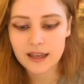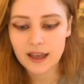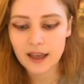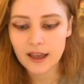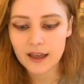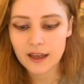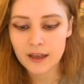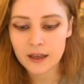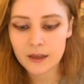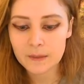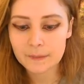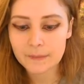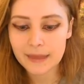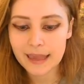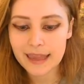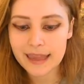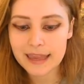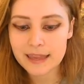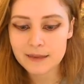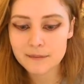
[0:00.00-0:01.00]
a
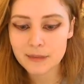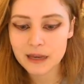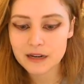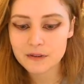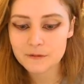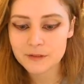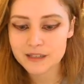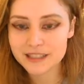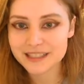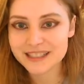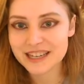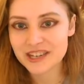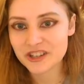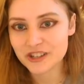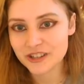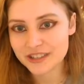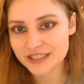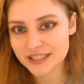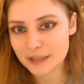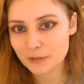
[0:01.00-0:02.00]

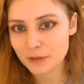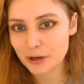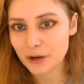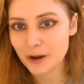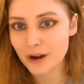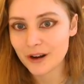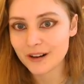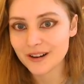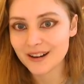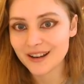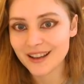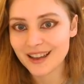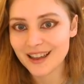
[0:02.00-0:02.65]
manifestation seminar,